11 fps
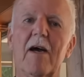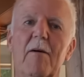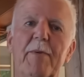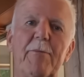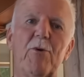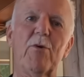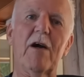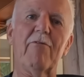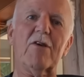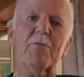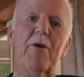people who
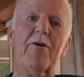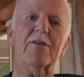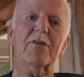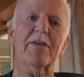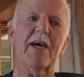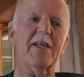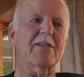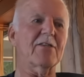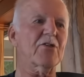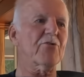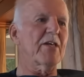have experience in that
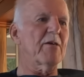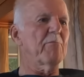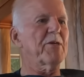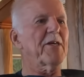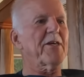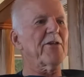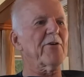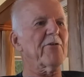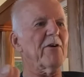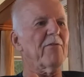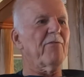industry, in
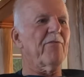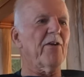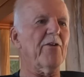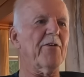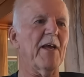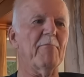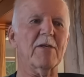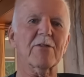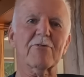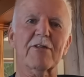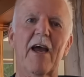particular a fellow named
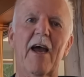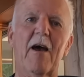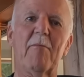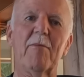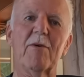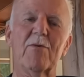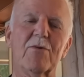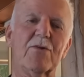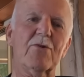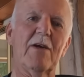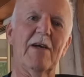Mr. Tab, who
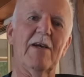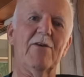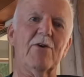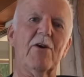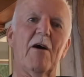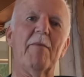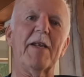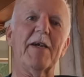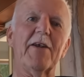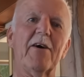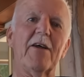
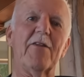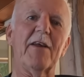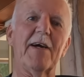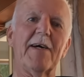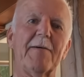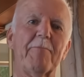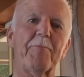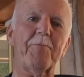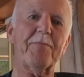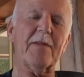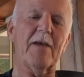commented on
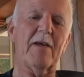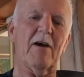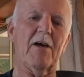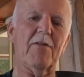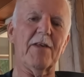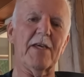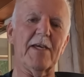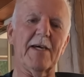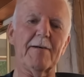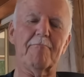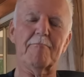the
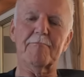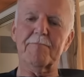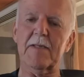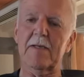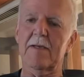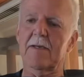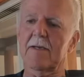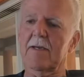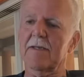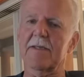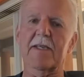
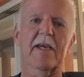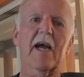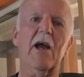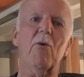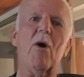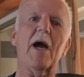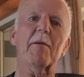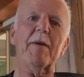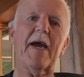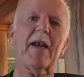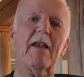DIY
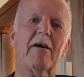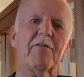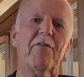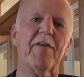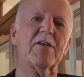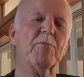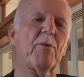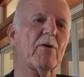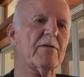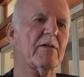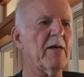panel on
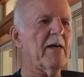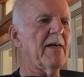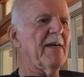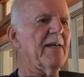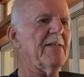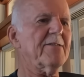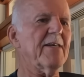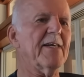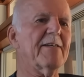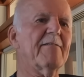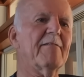Facebook. He
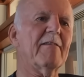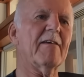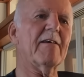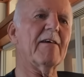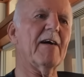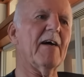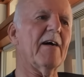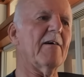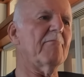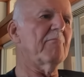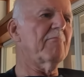said
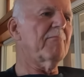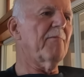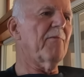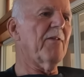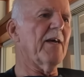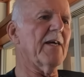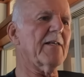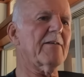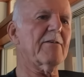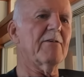that